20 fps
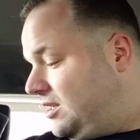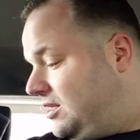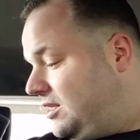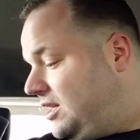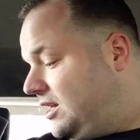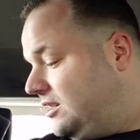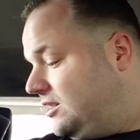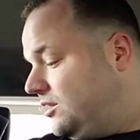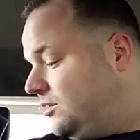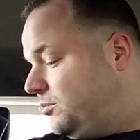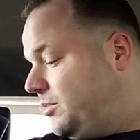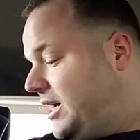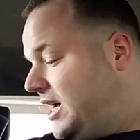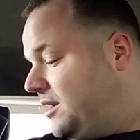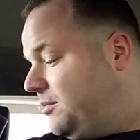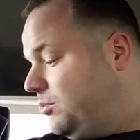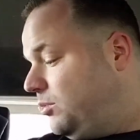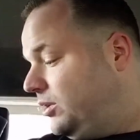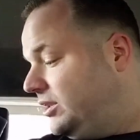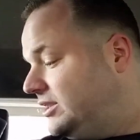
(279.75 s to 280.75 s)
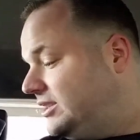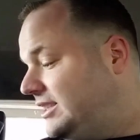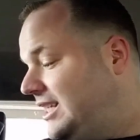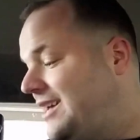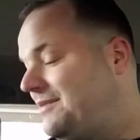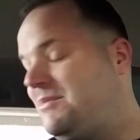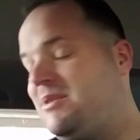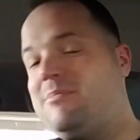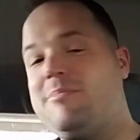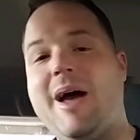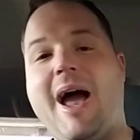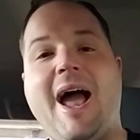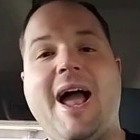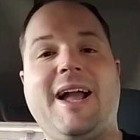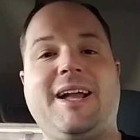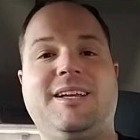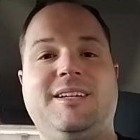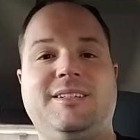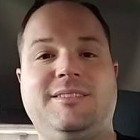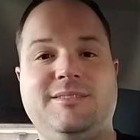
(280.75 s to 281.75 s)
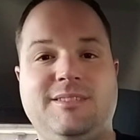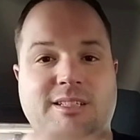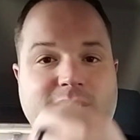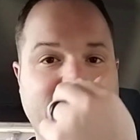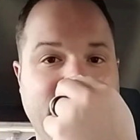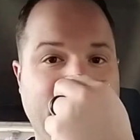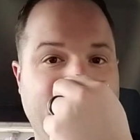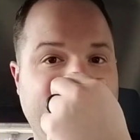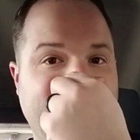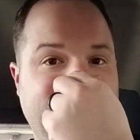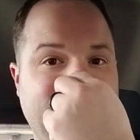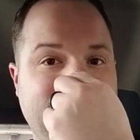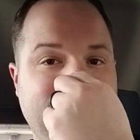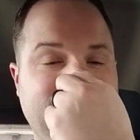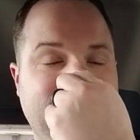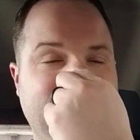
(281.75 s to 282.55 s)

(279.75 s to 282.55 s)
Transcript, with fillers: that little bad boy set me back a little bit.